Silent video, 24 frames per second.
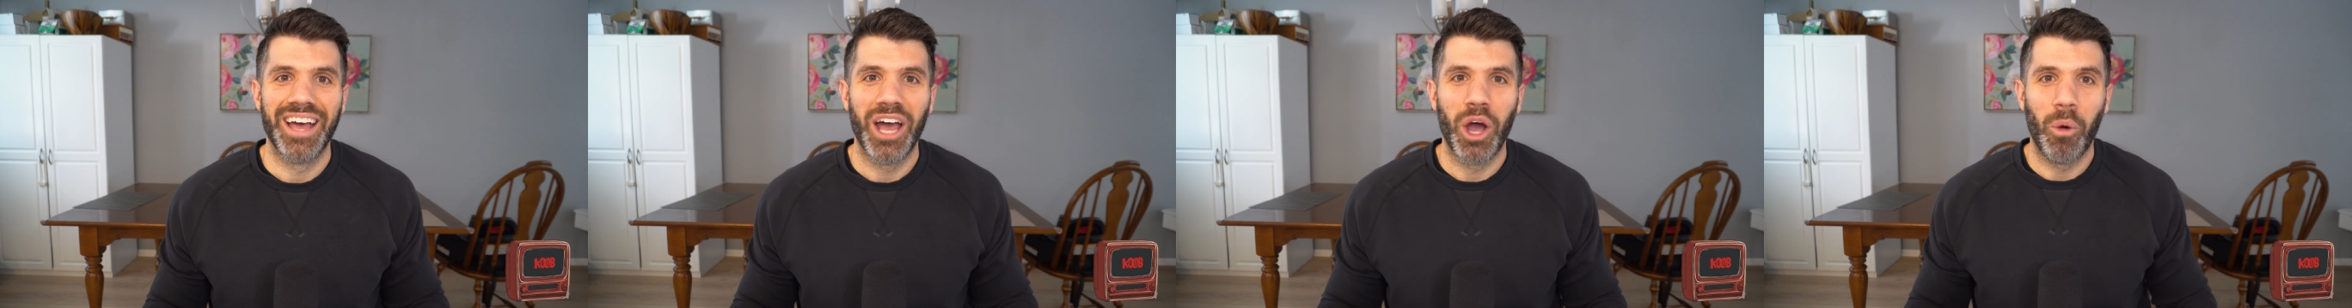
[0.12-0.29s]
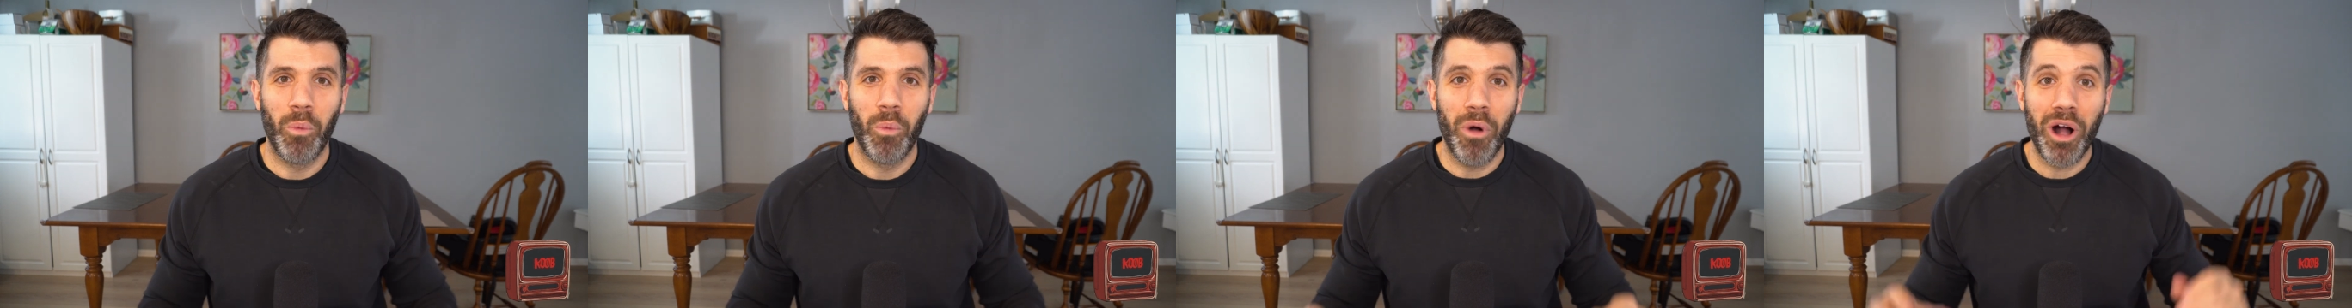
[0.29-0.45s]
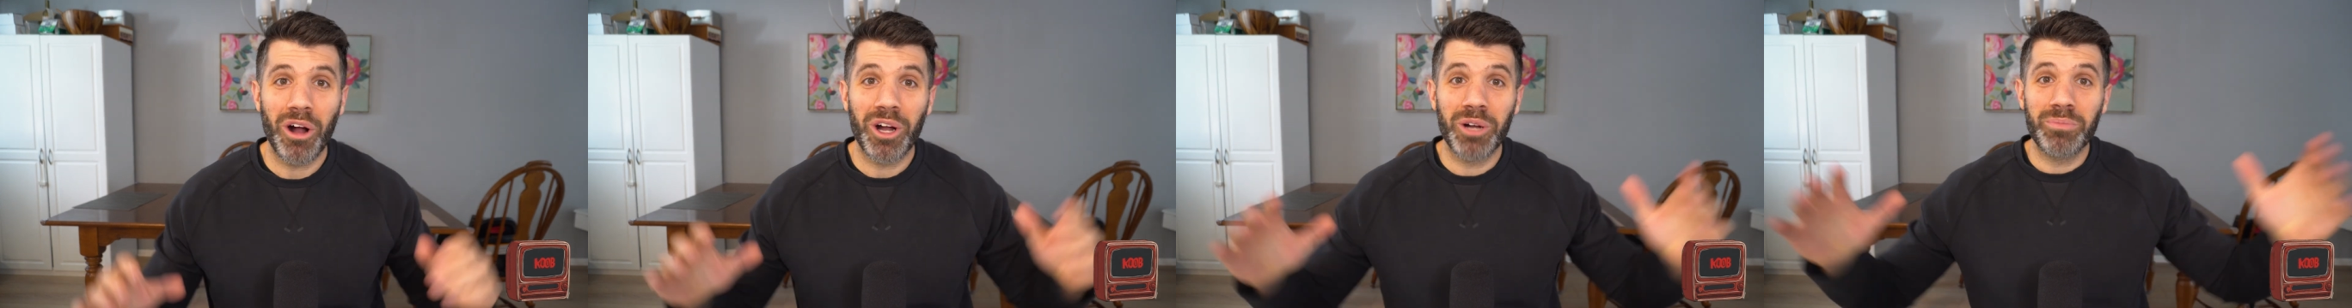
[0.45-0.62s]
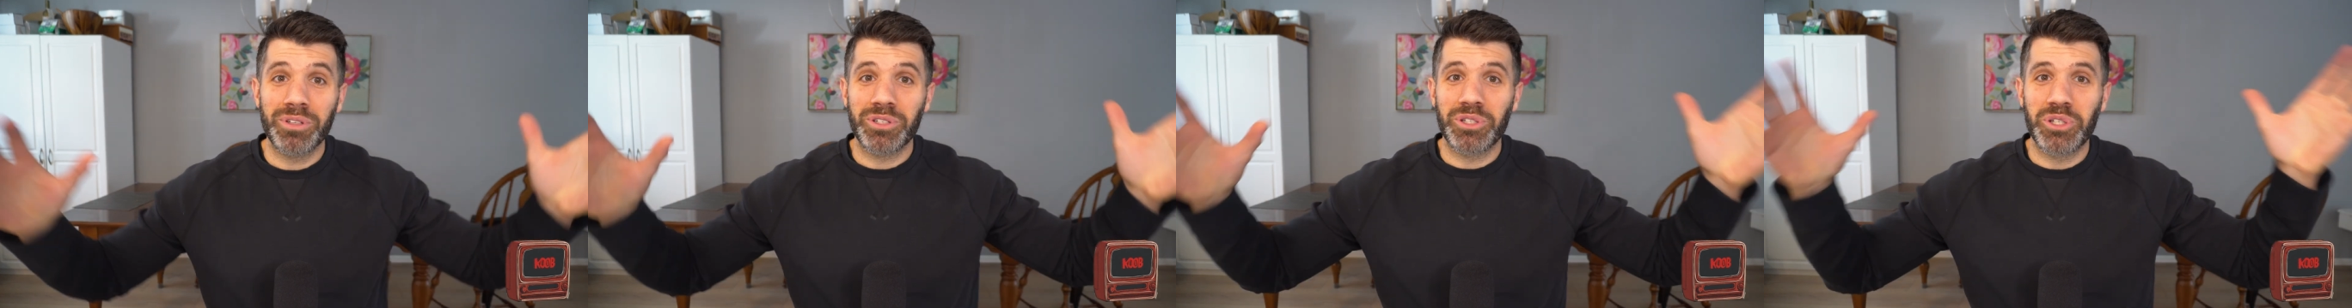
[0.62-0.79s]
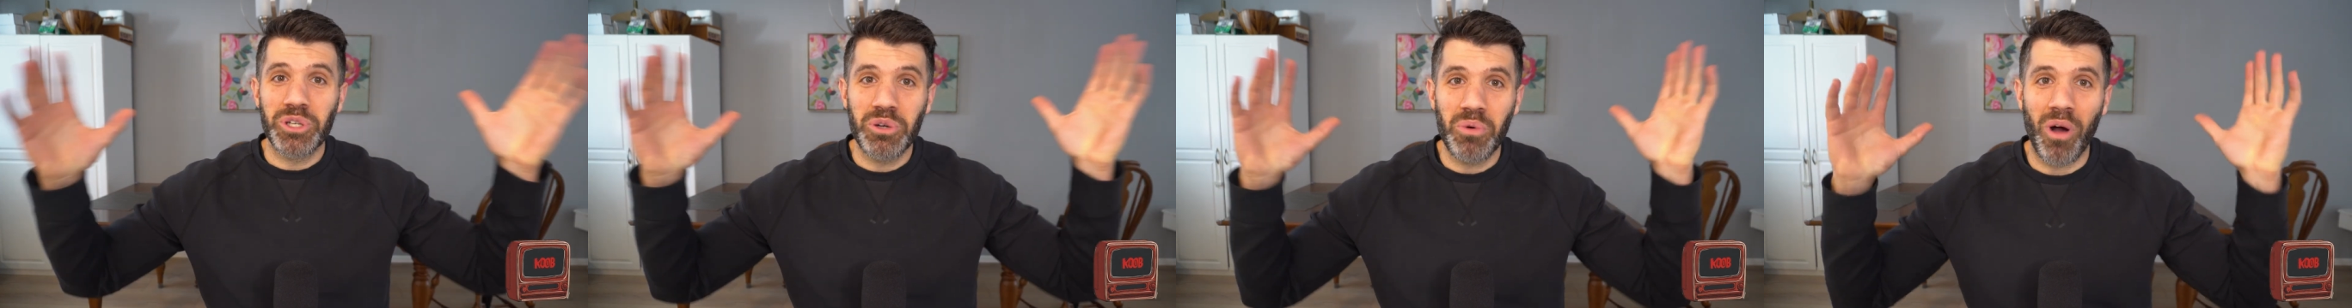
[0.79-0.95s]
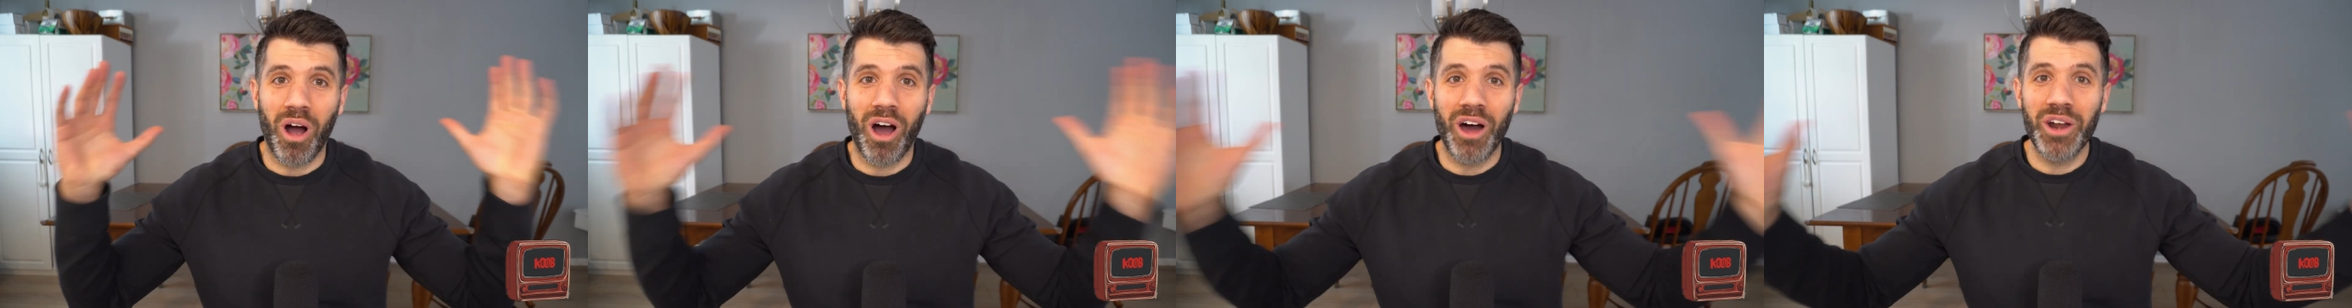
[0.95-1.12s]
Welcome
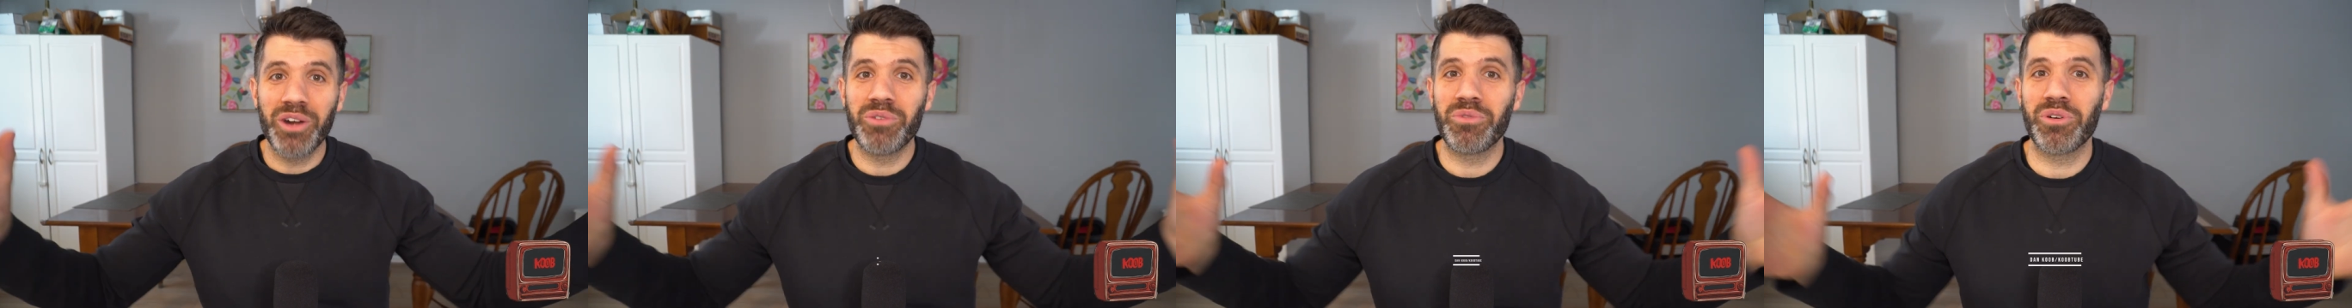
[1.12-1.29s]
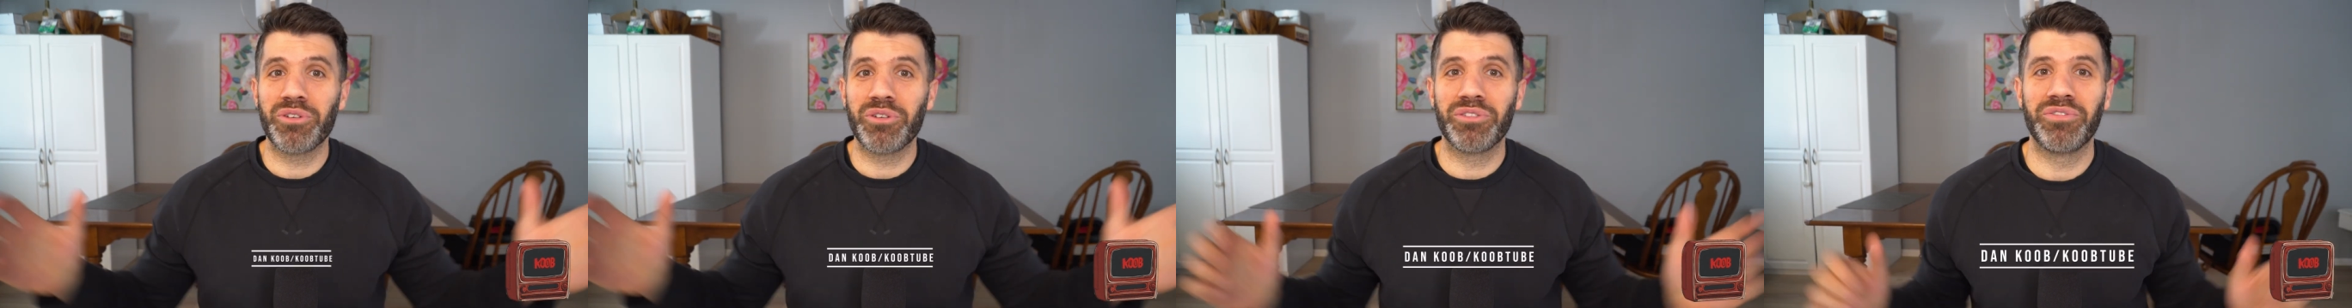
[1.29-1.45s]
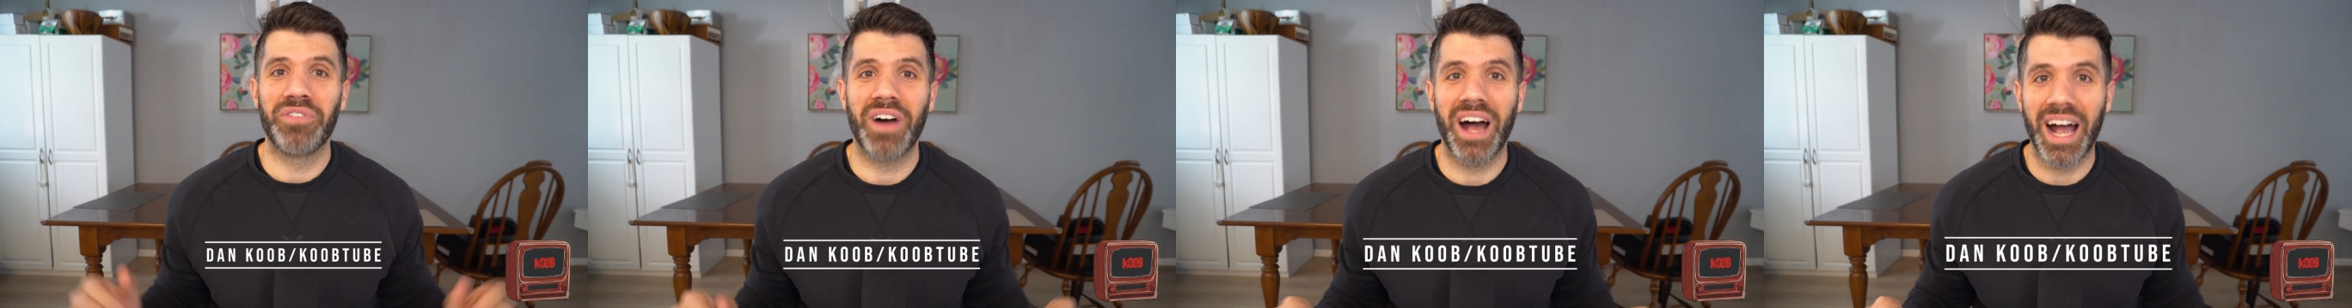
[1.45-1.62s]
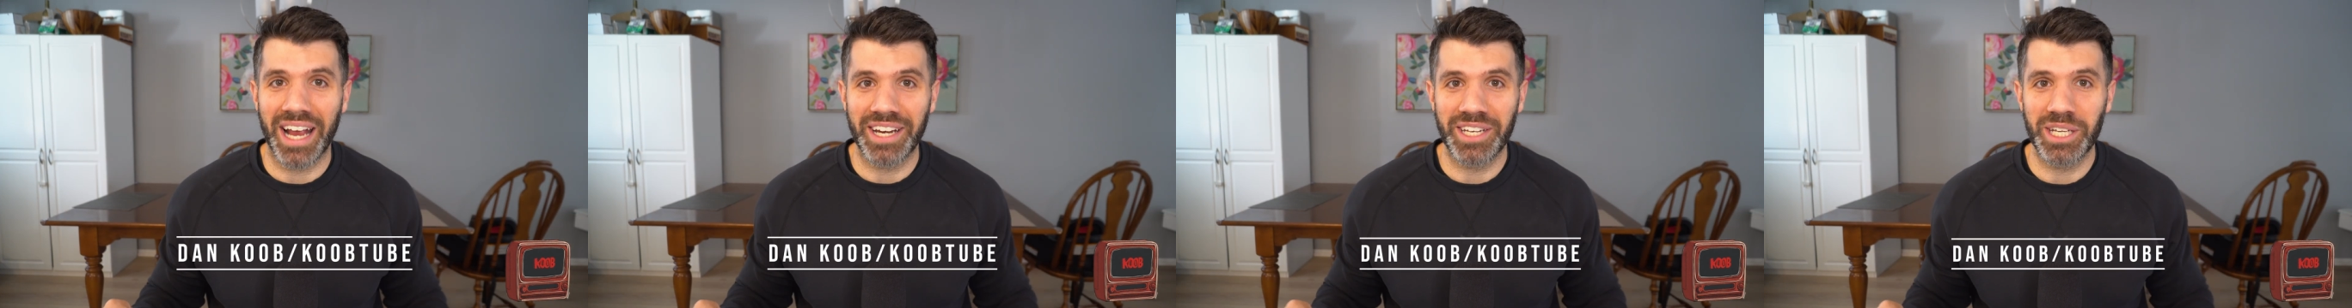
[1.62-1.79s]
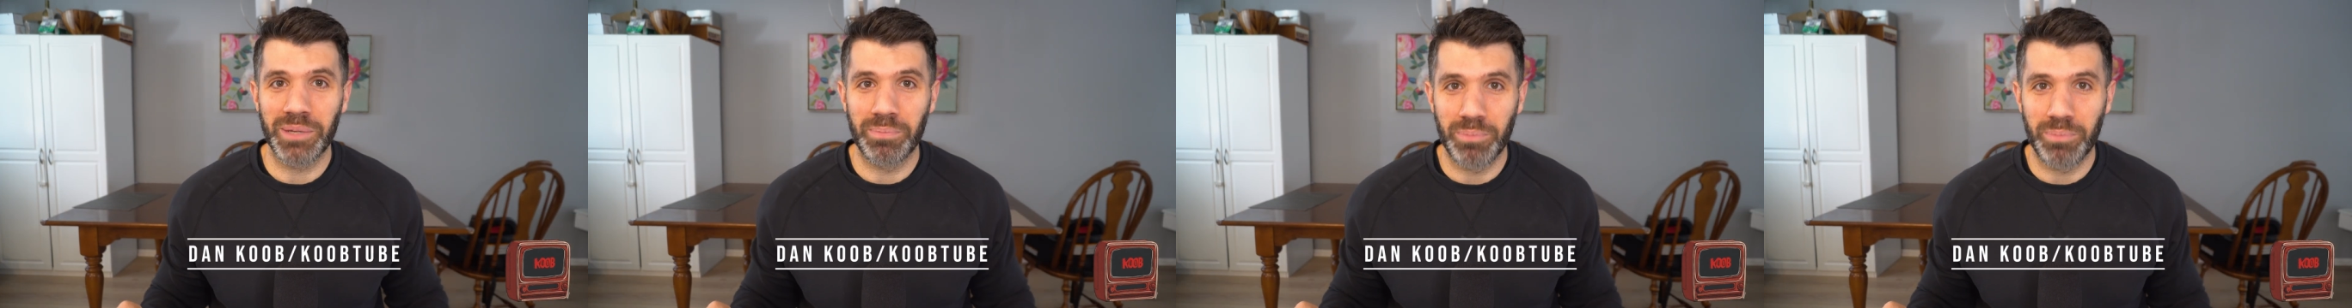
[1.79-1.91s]
to Unrefined,